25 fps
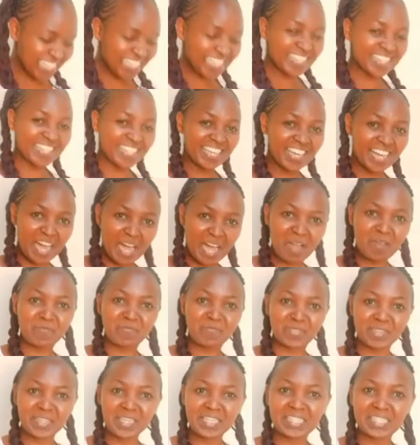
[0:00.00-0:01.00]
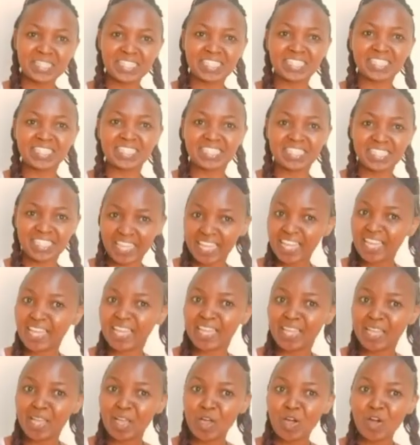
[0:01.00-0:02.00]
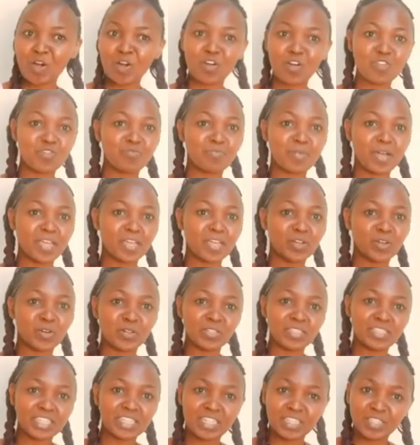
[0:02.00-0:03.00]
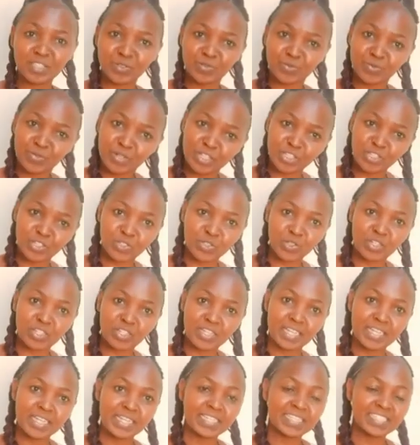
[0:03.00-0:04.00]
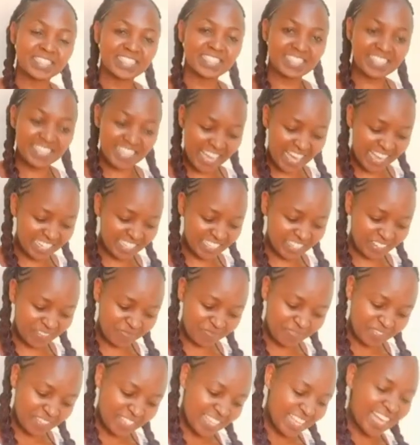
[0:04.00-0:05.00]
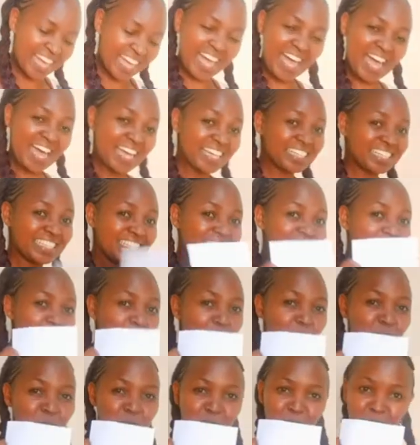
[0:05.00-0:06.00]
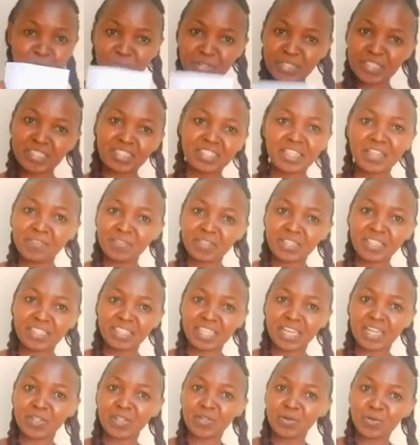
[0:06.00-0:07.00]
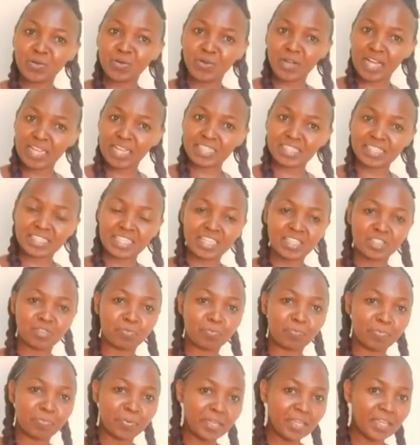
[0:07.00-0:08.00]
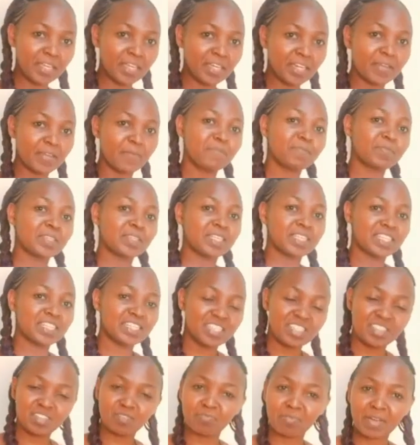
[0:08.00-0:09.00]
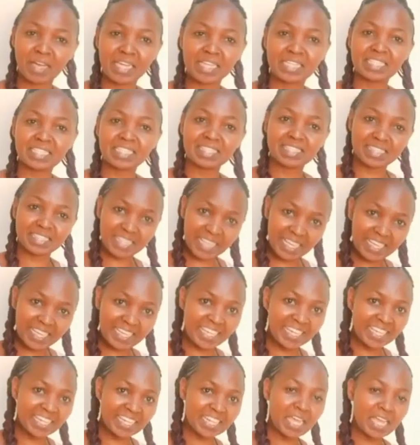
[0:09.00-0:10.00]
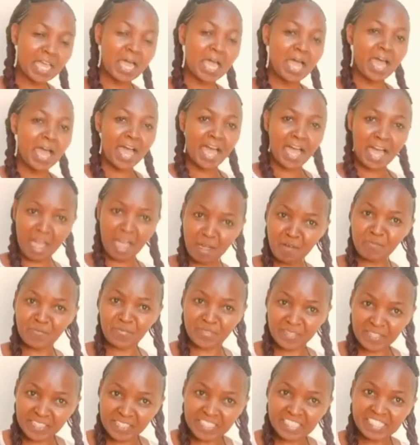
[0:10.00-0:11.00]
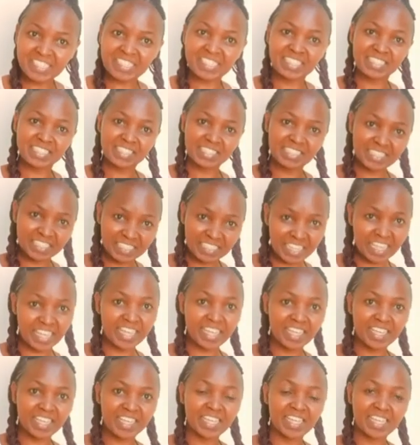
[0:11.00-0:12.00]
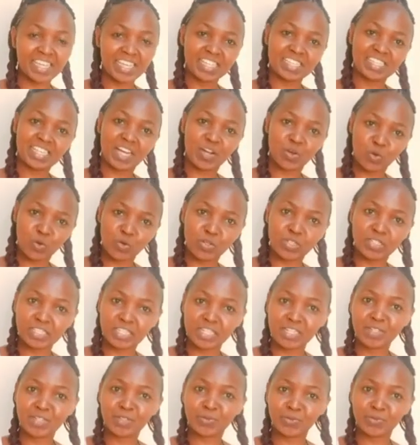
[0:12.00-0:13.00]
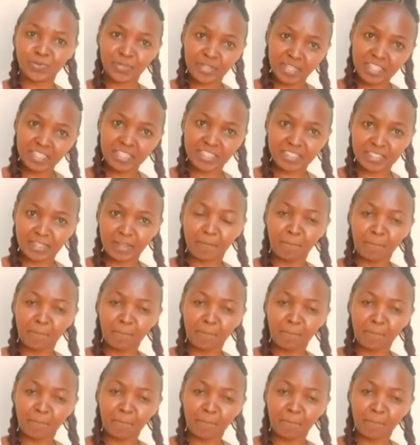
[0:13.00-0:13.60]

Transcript: the happiest day of my content creation journey. And now receiving the Google AdSense pin is my second happiest day as a content creator.